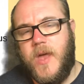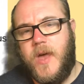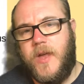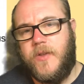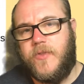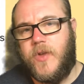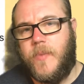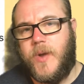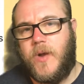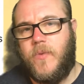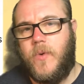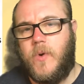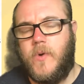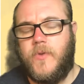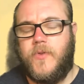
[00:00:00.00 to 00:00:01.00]
and atomic
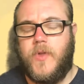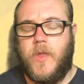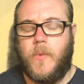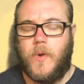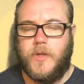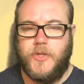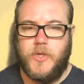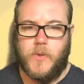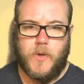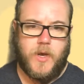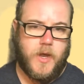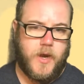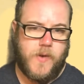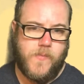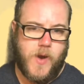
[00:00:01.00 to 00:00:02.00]
rules to the ones you're
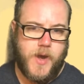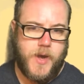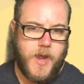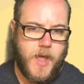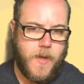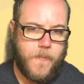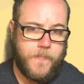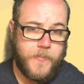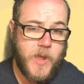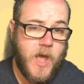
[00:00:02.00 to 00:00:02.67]
learning right now.